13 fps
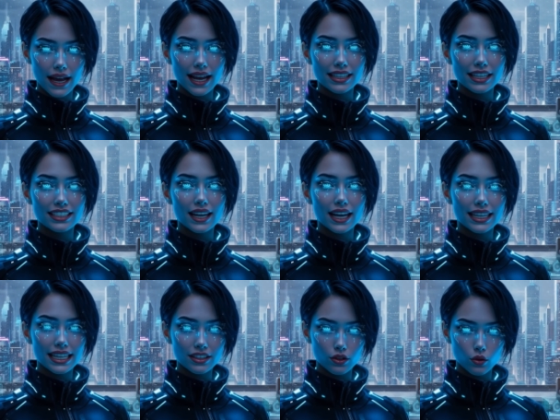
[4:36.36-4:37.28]
and
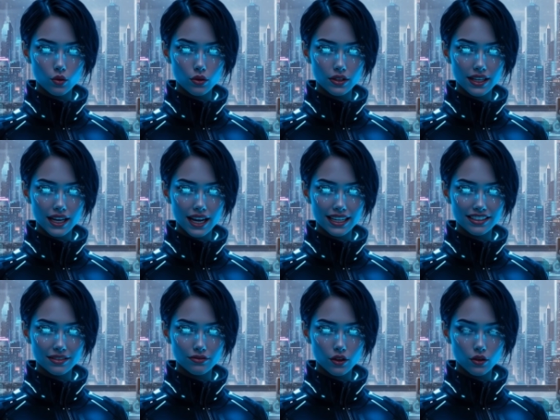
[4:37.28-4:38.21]
assign it to all the
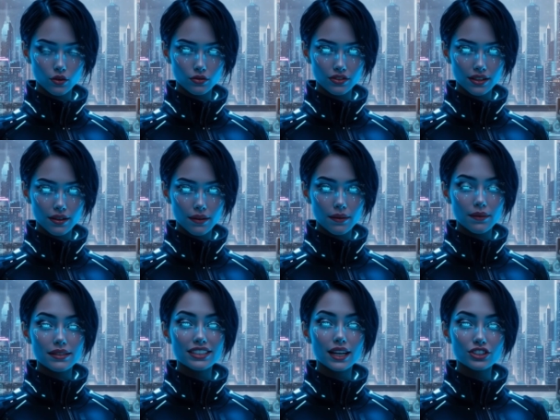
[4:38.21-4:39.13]
lights involved,
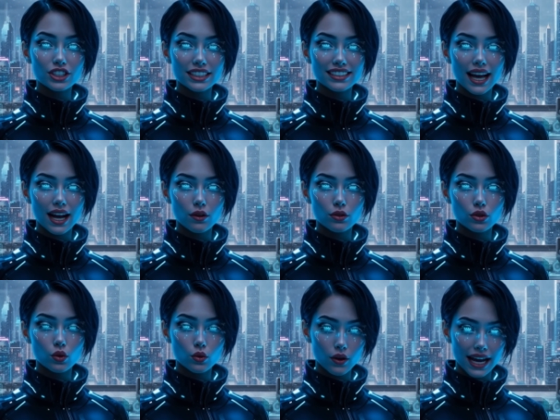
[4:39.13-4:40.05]
such as
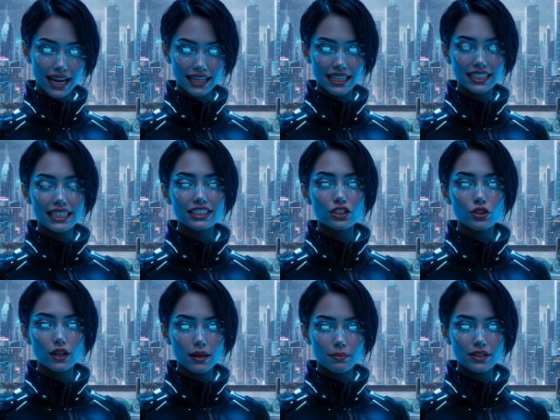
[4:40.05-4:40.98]
outdoor LED
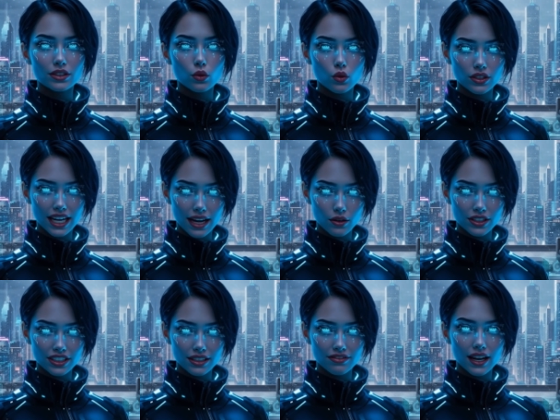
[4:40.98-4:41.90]
strips or
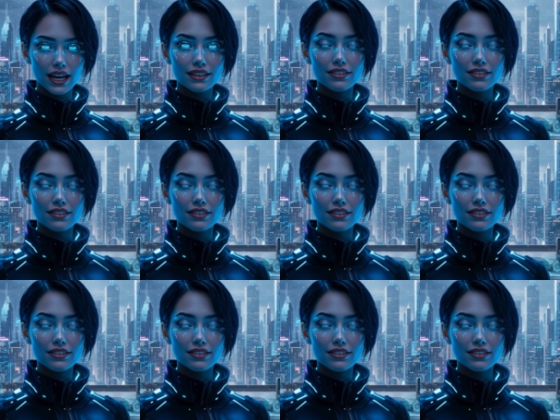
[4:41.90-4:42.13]
decorative light